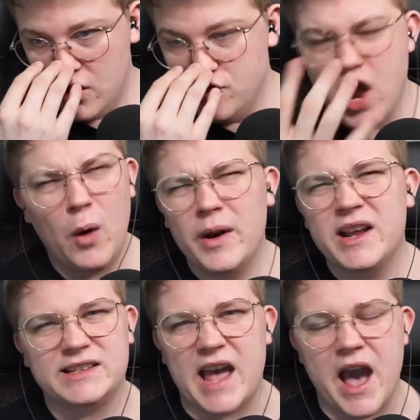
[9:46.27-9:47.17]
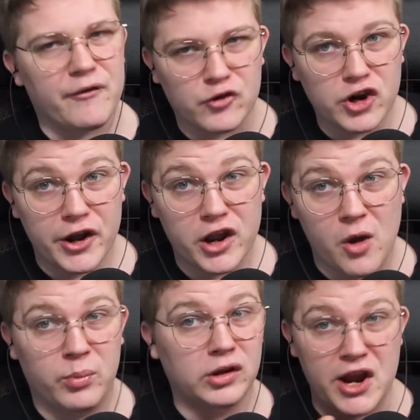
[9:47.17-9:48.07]
no one is ever going to
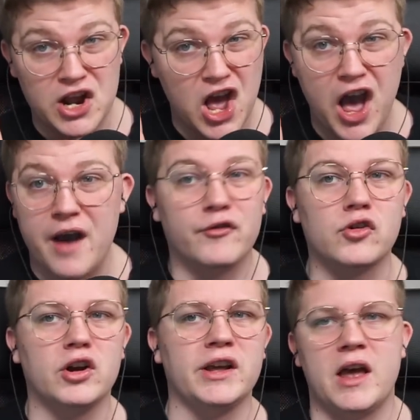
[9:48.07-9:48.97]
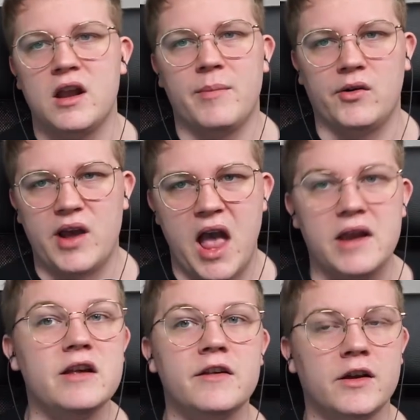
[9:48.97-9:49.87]
complain ever again about
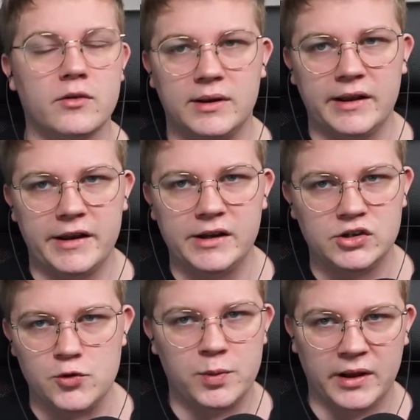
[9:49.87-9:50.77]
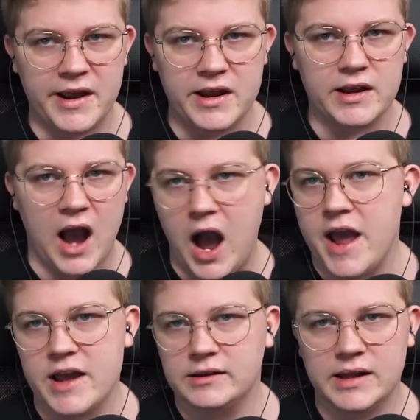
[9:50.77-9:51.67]
anything relating to playing
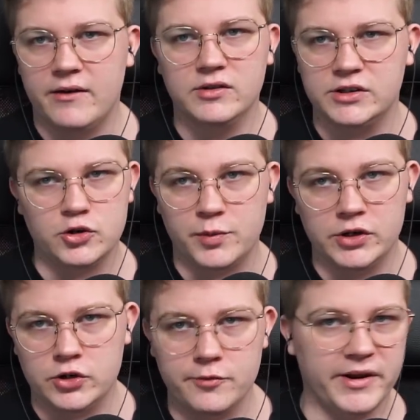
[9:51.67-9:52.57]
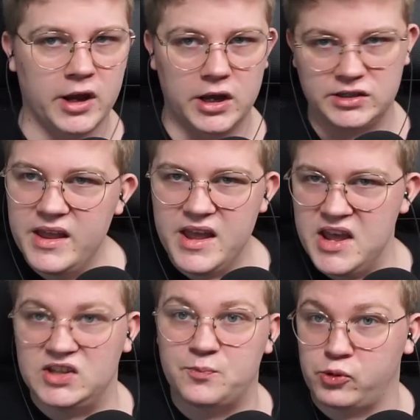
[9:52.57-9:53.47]
high-end levels in 2.2 because
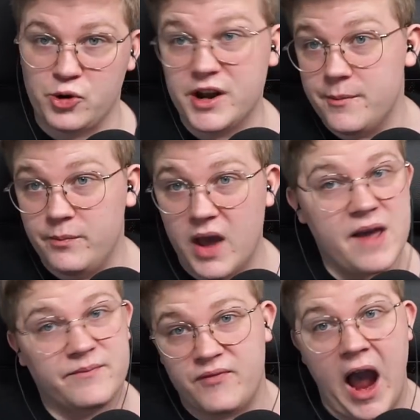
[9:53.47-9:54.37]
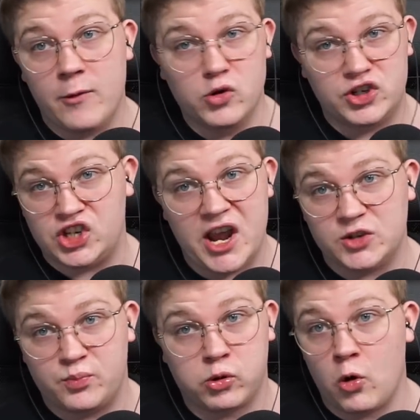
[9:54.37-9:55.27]
it's pretty, I would say
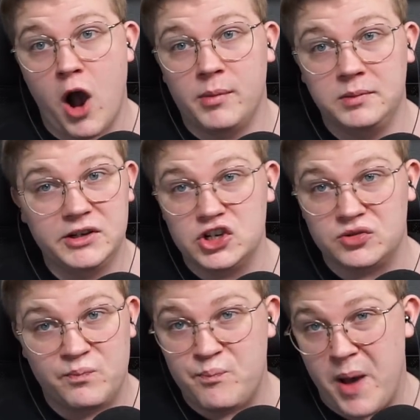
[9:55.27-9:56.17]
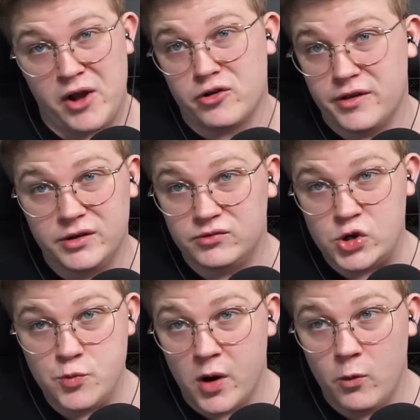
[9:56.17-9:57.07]
is probably just better than
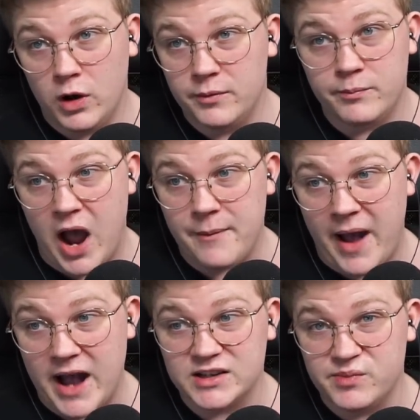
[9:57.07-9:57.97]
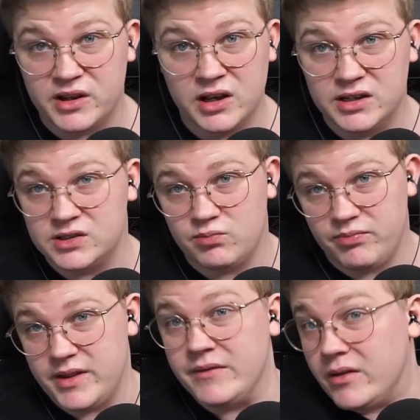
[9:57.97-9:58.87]
2.1 bypass because
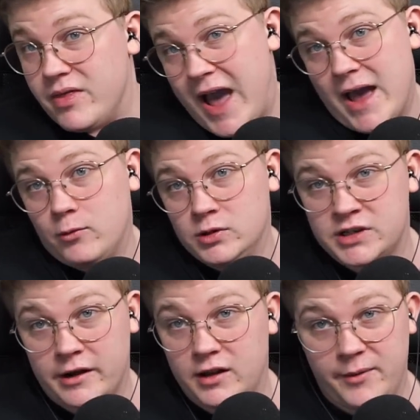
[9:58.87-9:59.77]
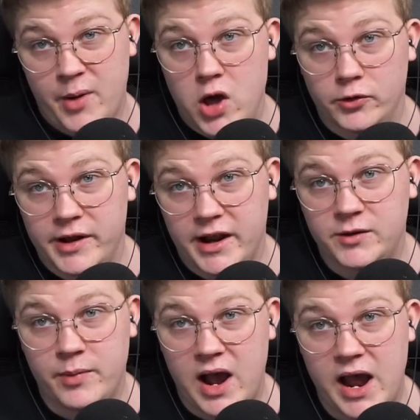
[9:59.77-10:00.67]
even that was kind of like
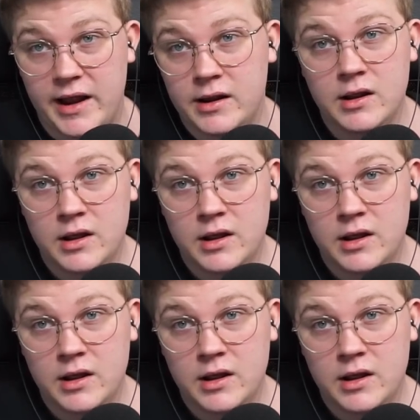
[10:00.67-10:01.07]
bottlenecked by